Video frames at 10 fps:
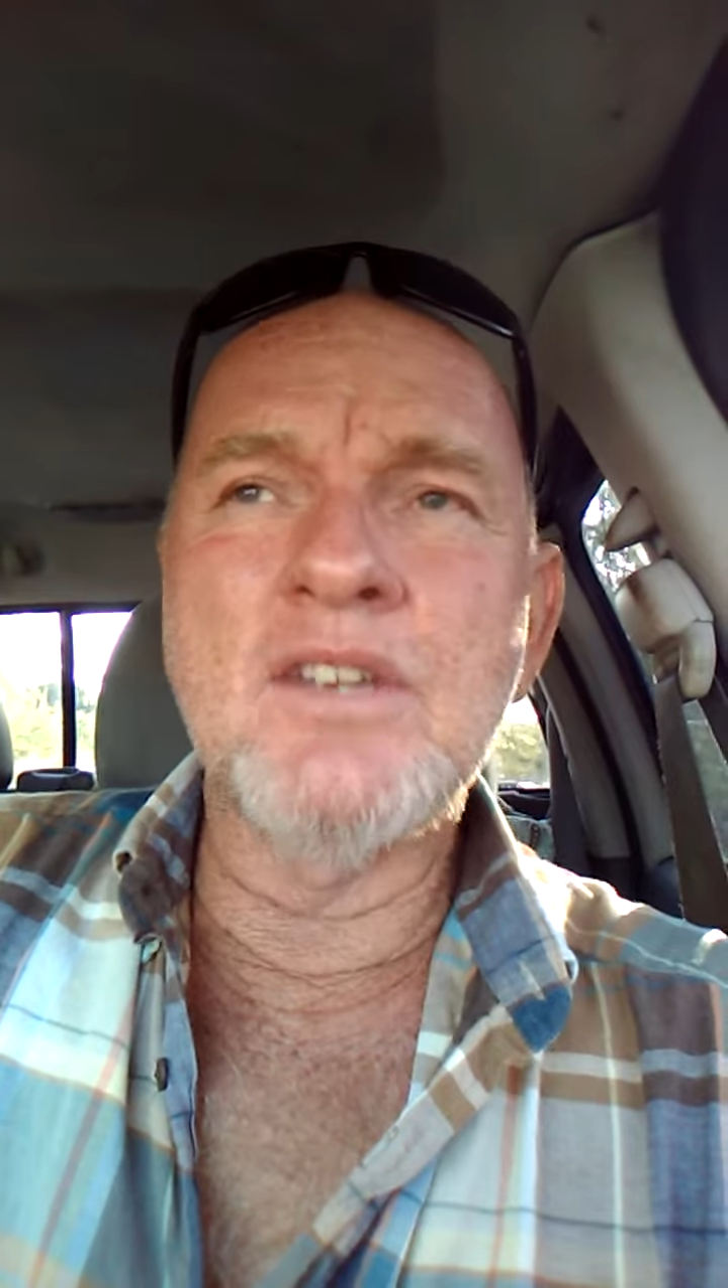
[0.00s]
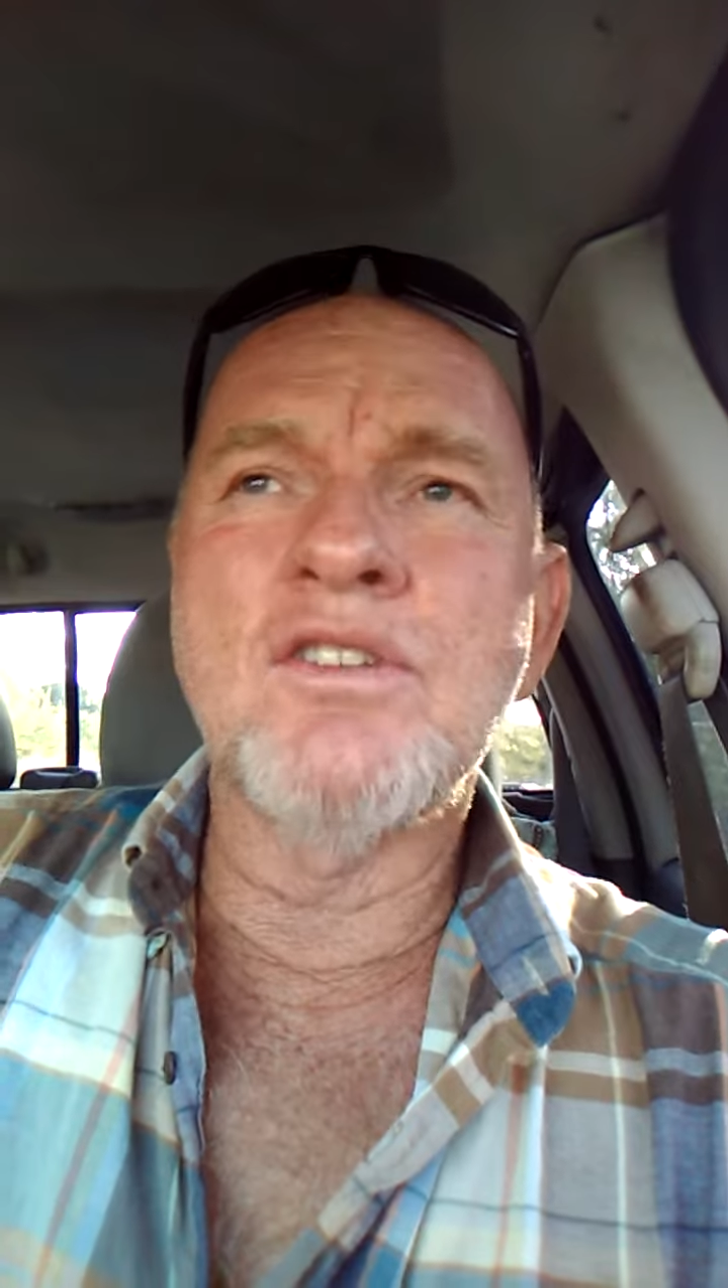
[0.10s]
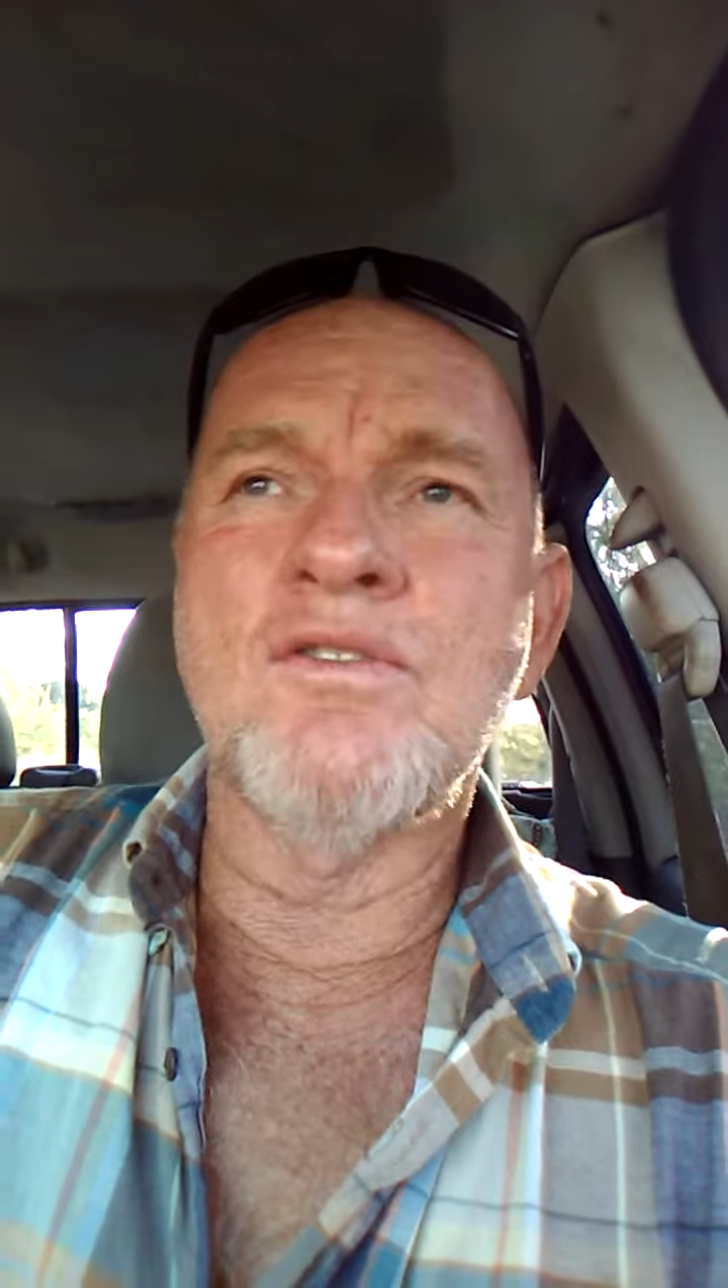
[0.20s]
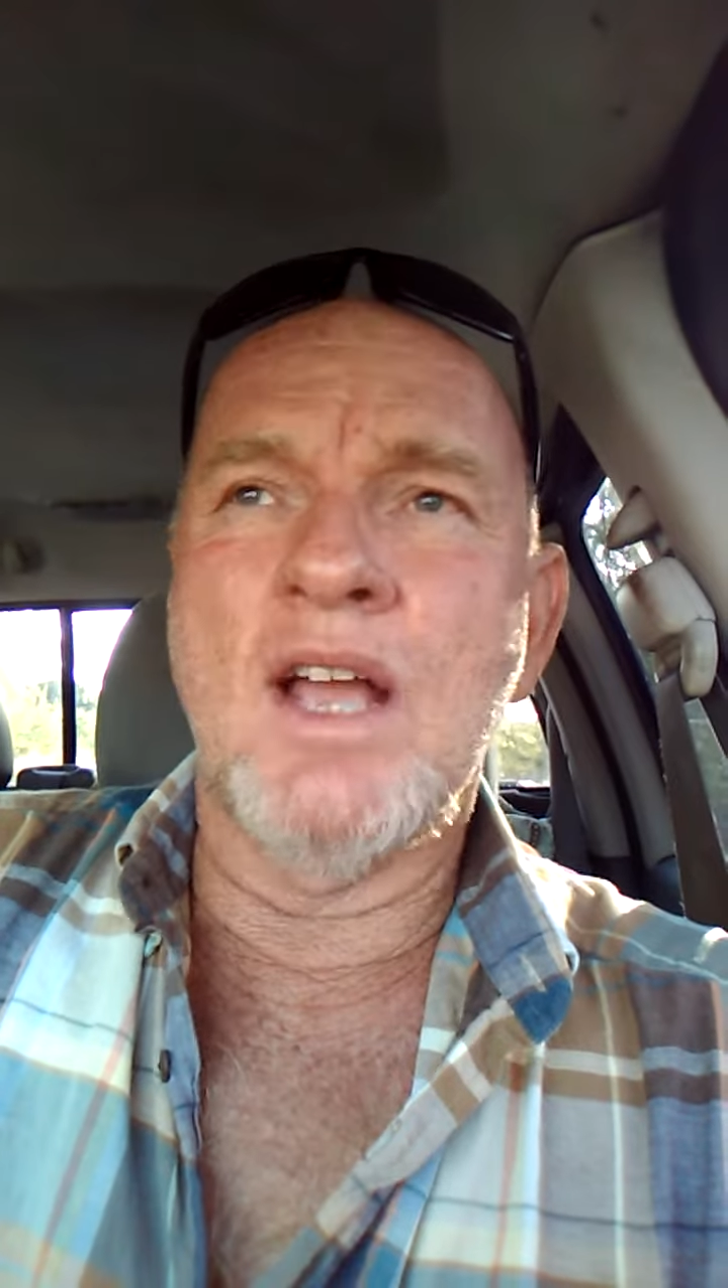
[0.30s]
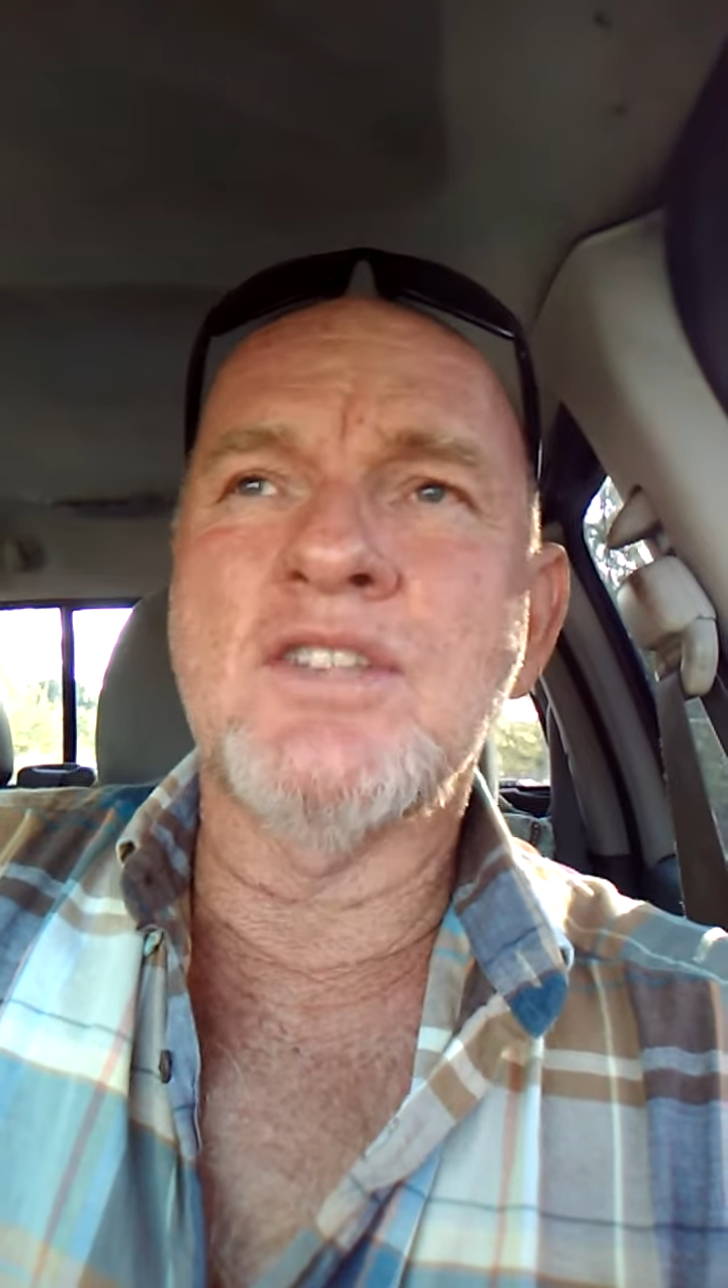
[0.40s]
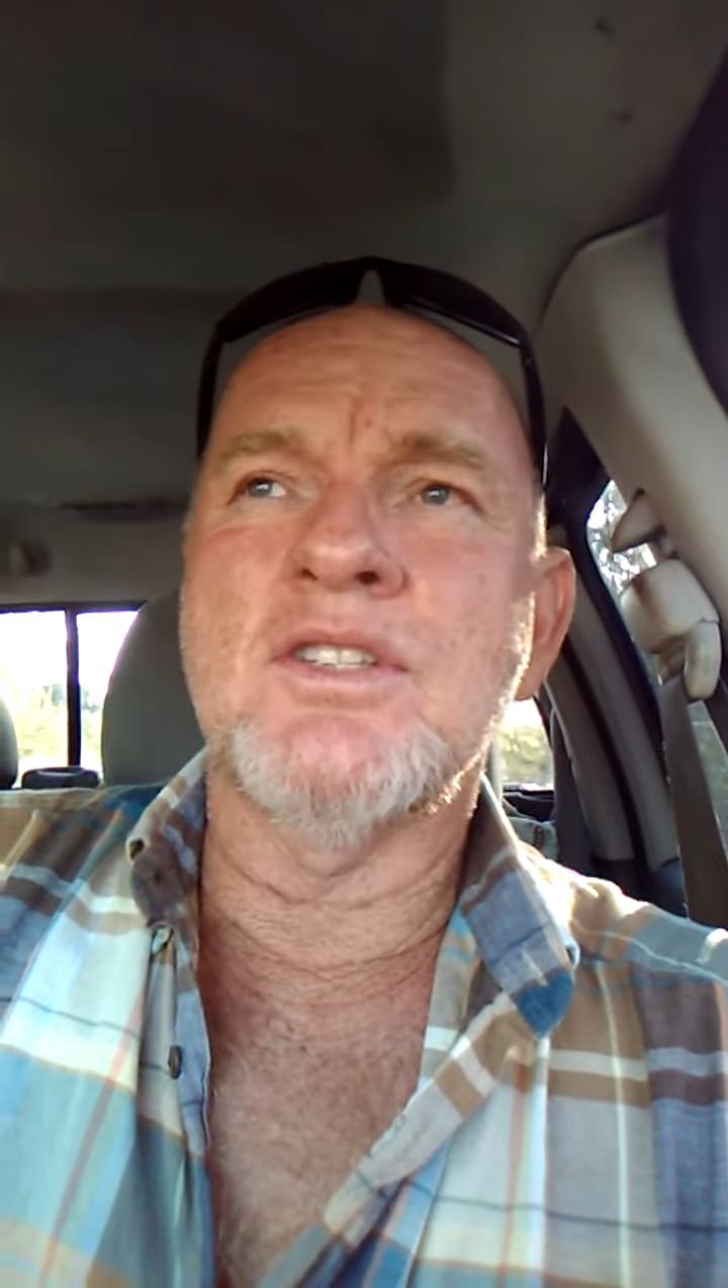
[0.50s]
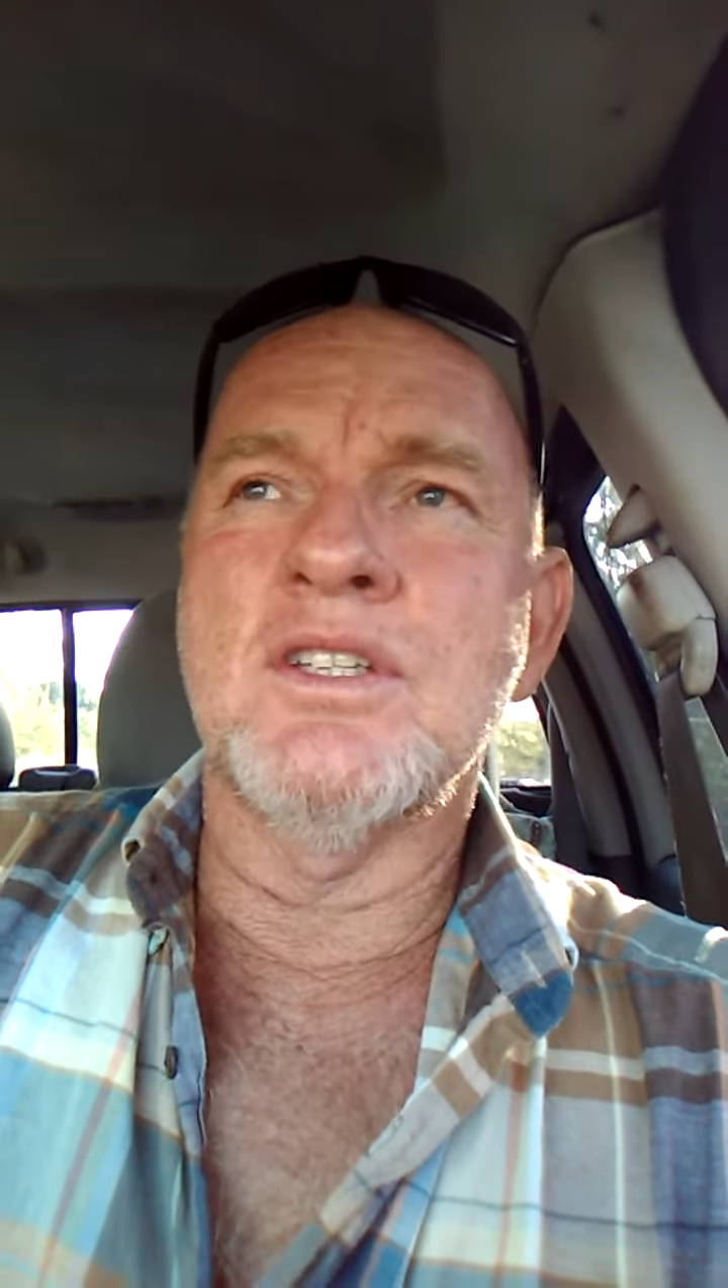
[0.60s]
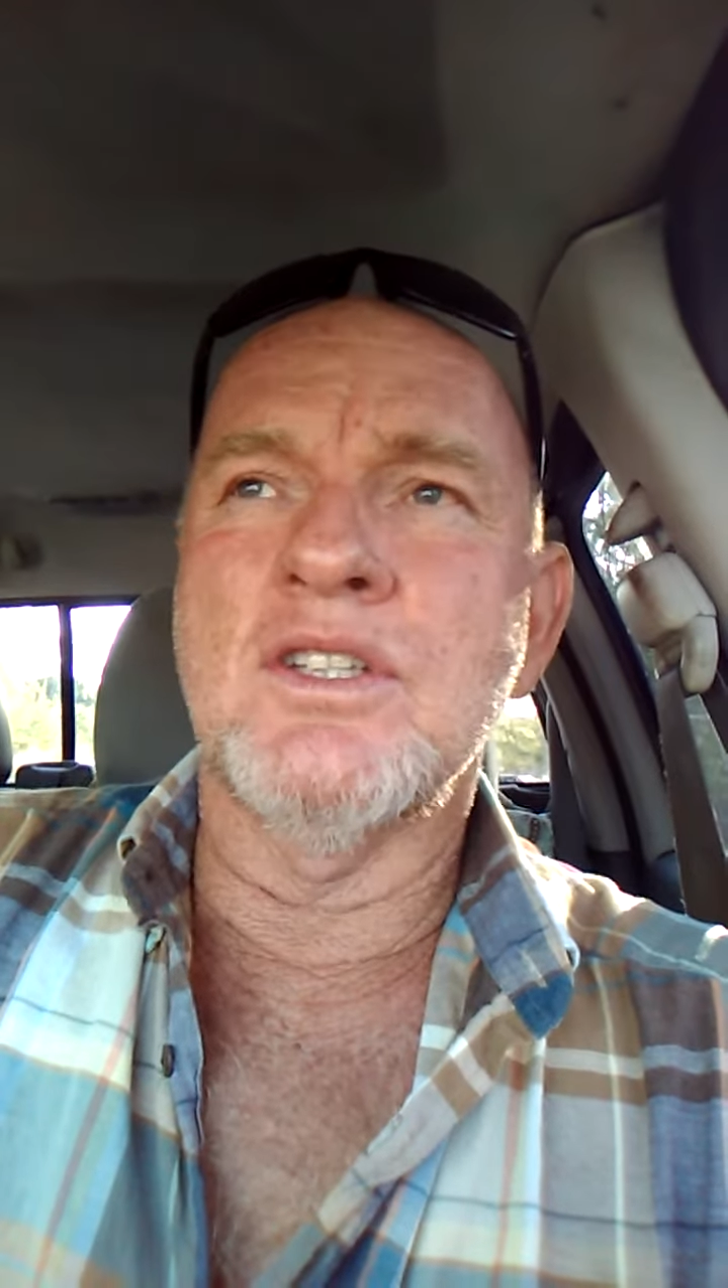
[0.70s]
interested